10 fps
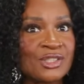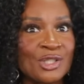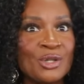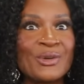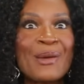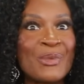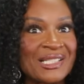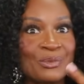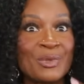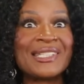too. They
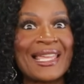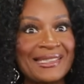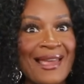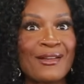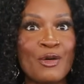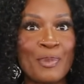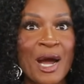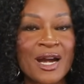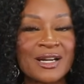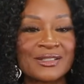went with that daggone
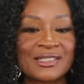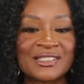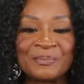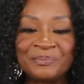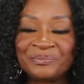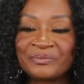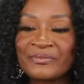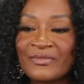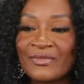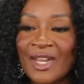purse.
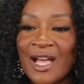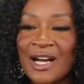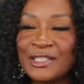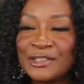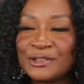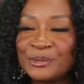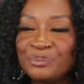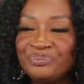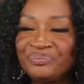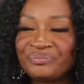
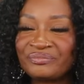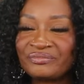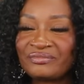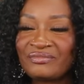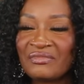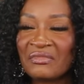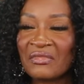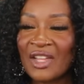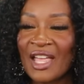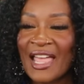Um,
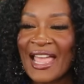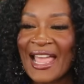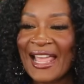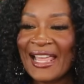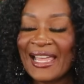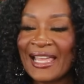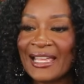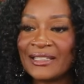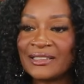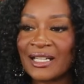
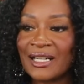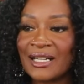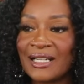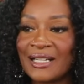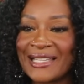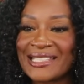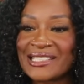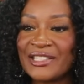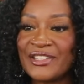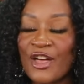and uh, it's
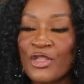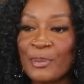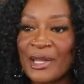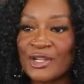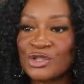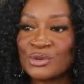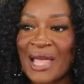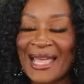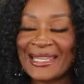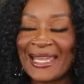another pair of shoes.
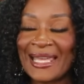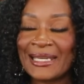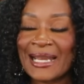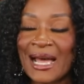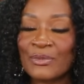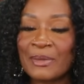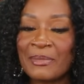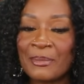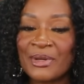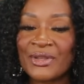I cannot
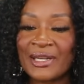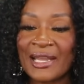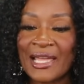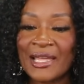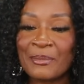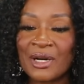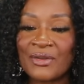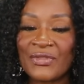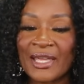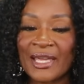remember the name
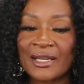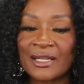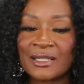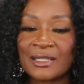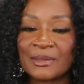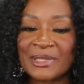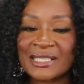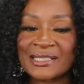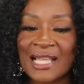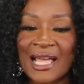of that um,
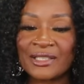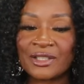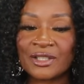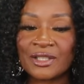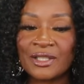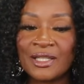designer.